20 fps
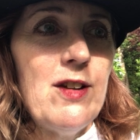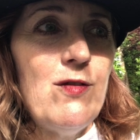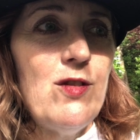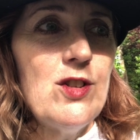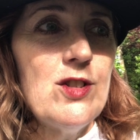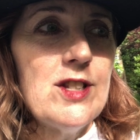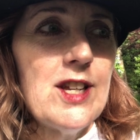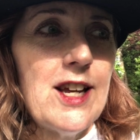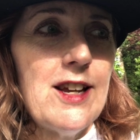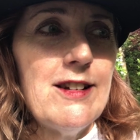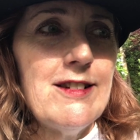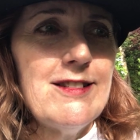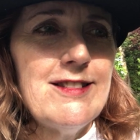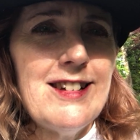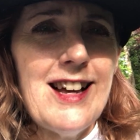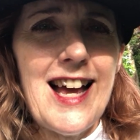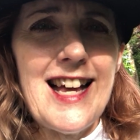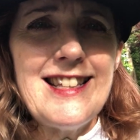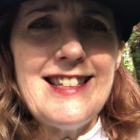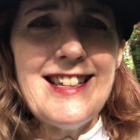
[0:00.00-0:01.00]
if you say
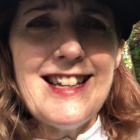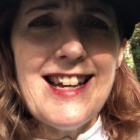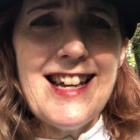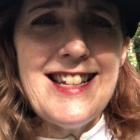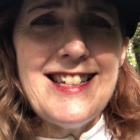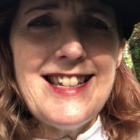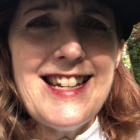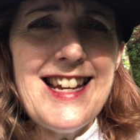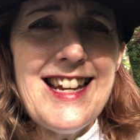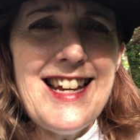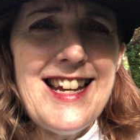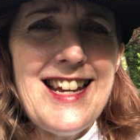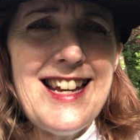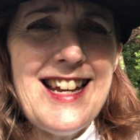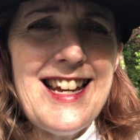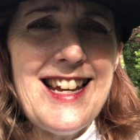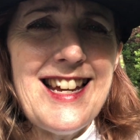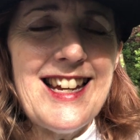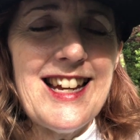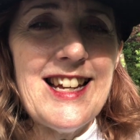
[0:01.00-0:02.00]

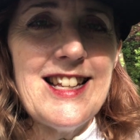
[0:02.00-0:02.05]
hazukashii,